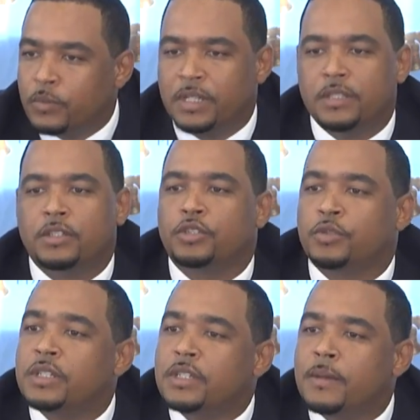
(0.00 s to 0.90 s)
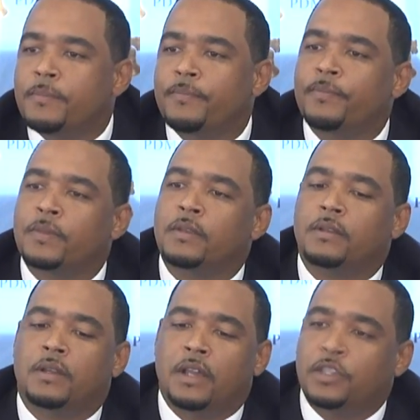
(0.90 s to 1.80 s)
We need to treat them
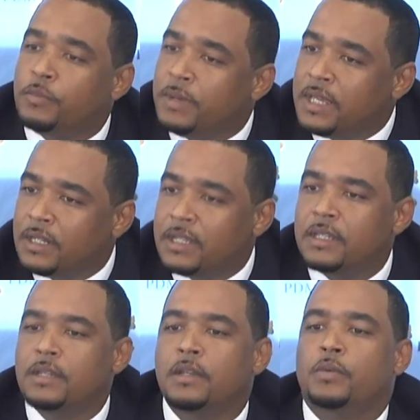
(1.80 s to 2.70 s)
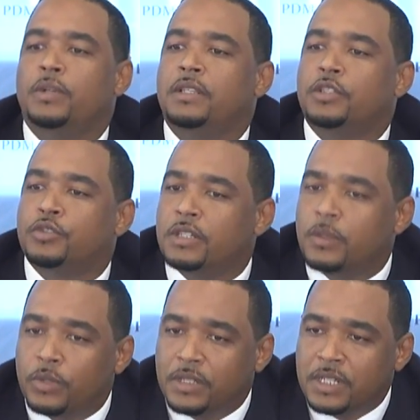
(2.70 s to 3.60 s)
humanely. We need to treat
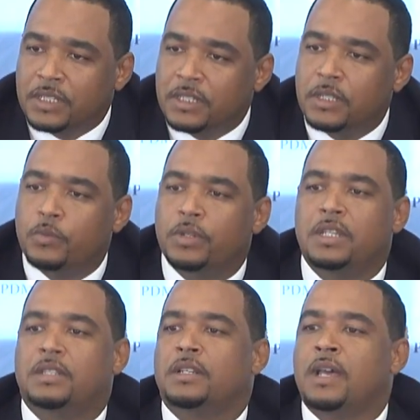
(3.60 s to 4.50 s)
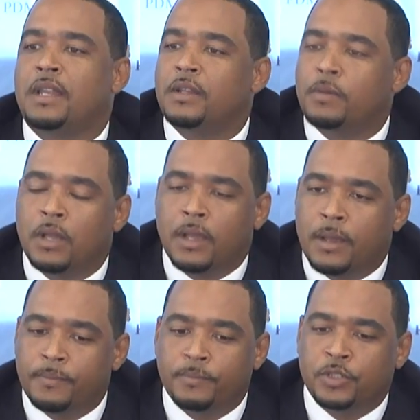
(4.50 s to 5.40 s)
them with dignity. We need to
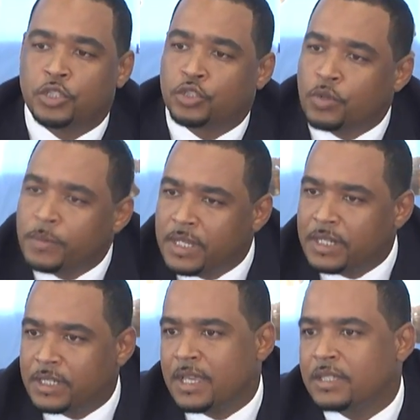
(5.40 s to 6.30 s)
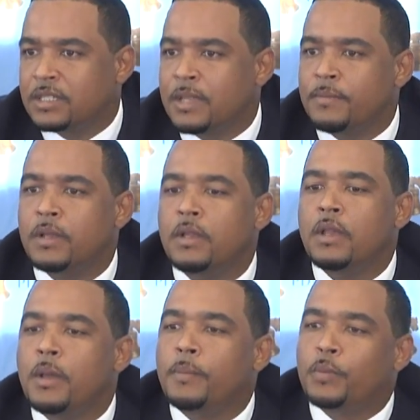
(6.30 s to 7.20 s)
not discriminate against them.
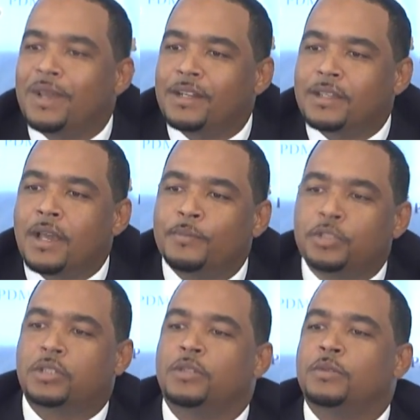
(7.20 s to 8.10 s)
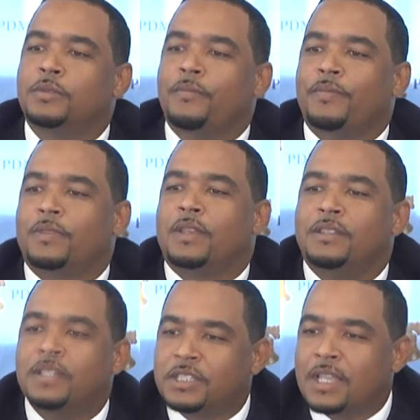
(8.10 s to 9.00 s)
But when it comes to
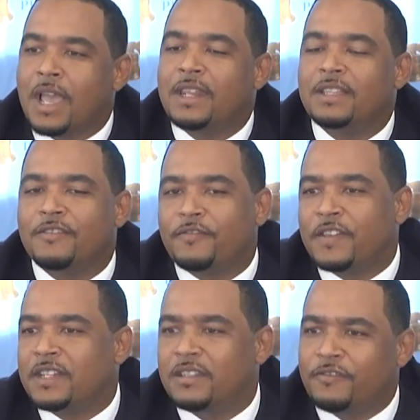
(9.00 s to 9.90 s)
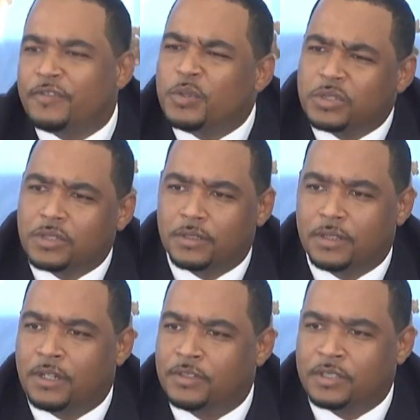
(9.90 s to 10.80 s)
deciding the fate and the future
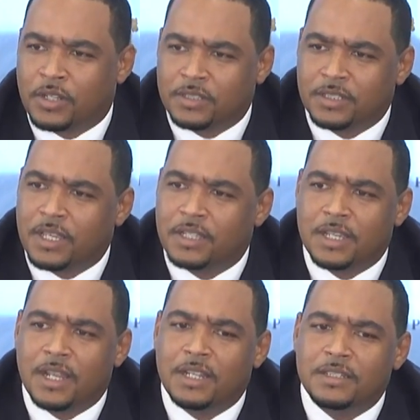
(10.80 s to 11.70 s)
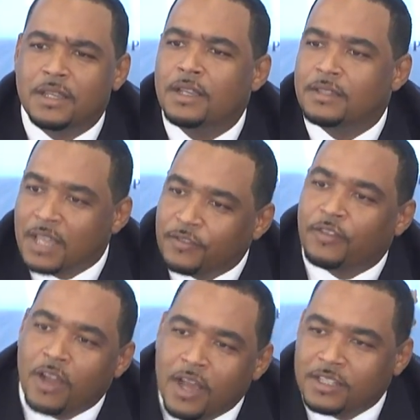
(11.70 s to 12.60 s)
of the Turks and Caicos Islands, that's
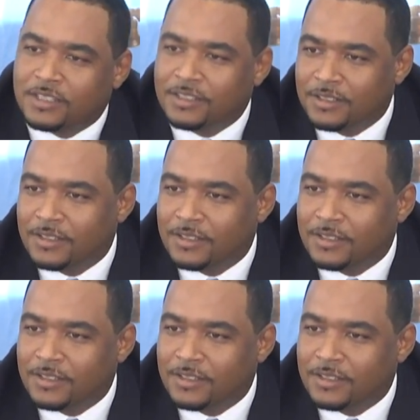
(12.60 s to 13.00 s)
for us.